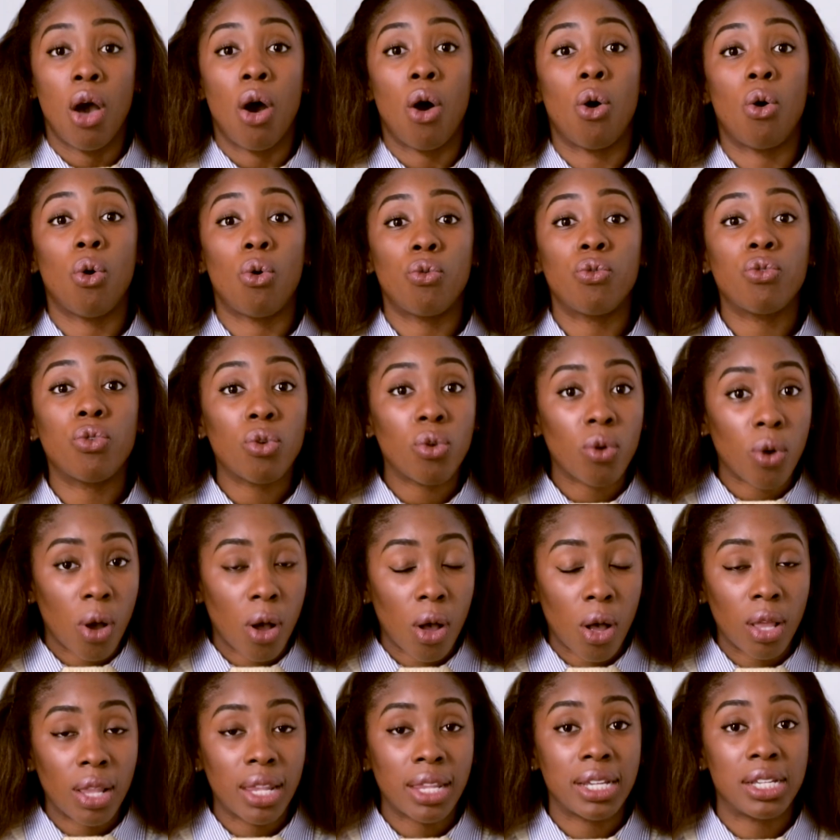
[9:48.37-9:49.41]

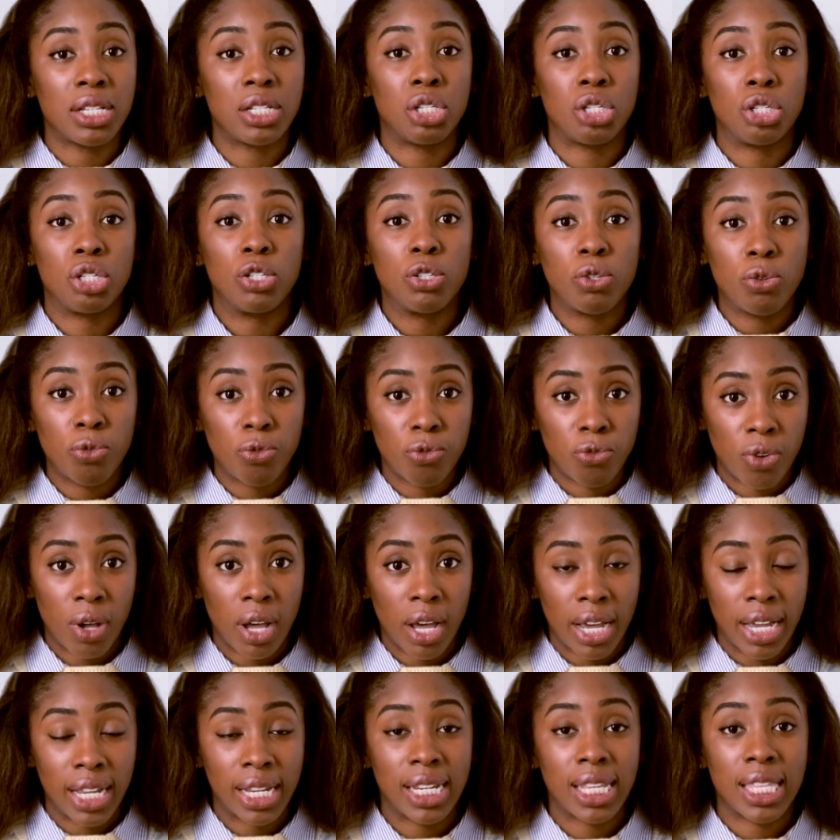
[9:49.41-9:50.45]
Overall, I do
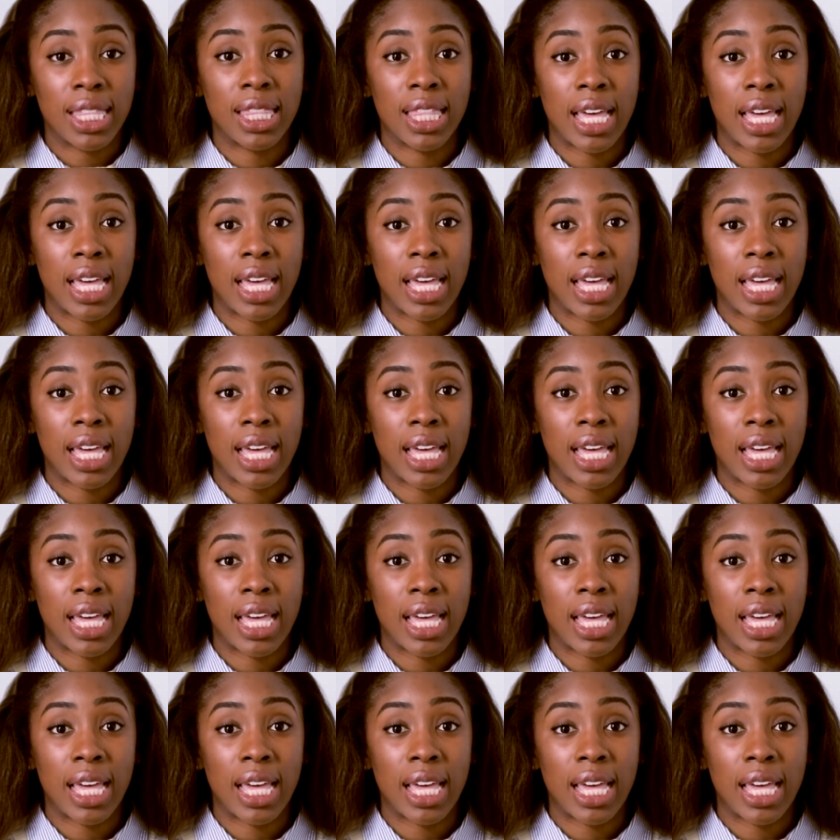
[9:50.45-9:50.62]
find